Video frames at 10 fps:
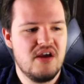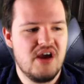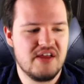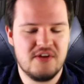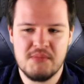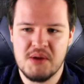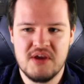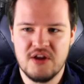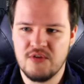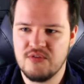there may be
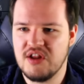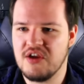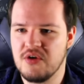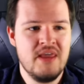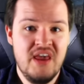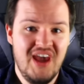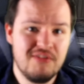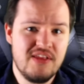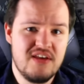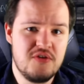another video.
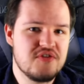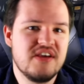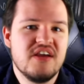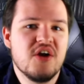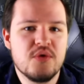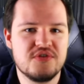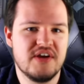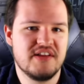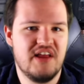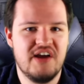Everything you see here was
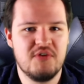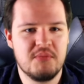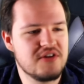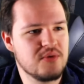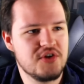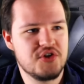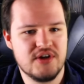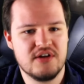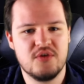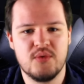done live on my Twitch
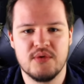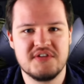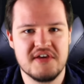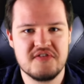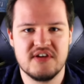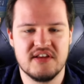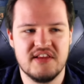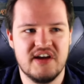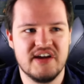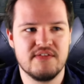channel. We were testing it
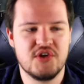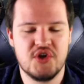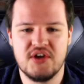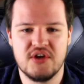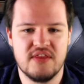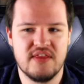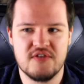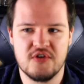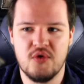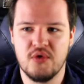live and changing
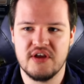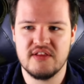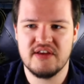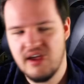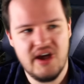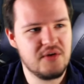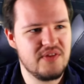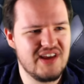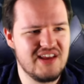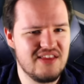things accordingly. I
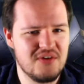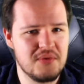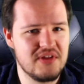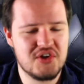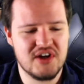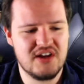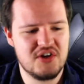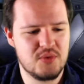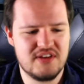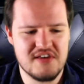don't think anything really
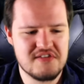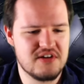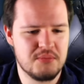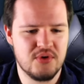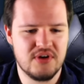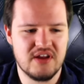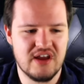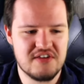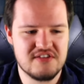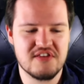changed. We tested it
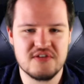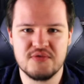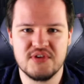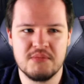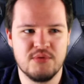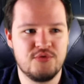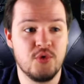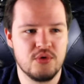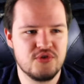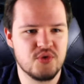pretty extensively
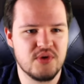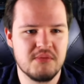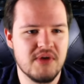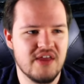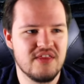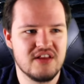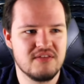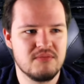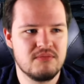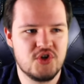before stream and
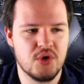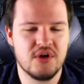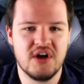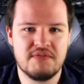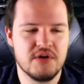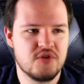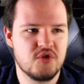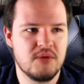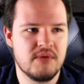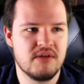then showed it off on
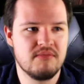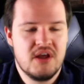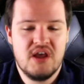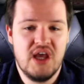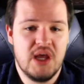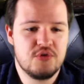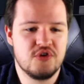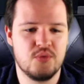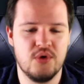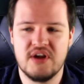stream, and it was
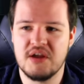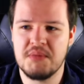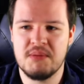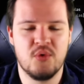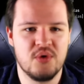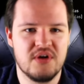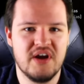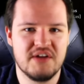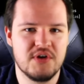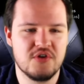just working and people were
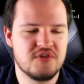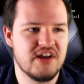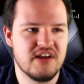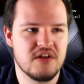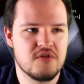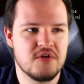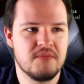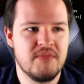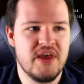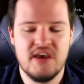kind of understanding it.
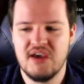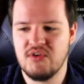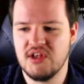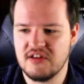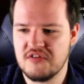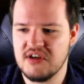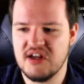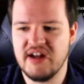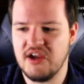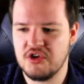So if you'd like to see
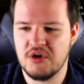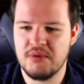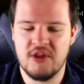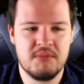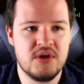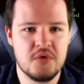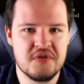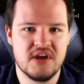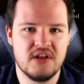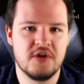it in action, I'll probably be
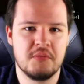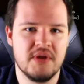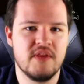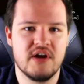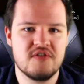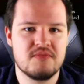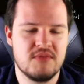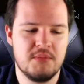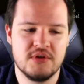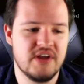using it a little bit the next
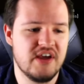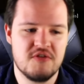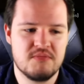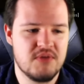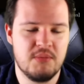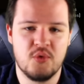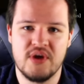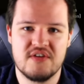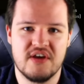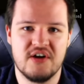couple days, couple
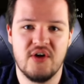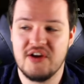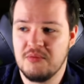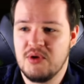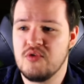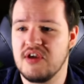weeks, I don't know. I could be using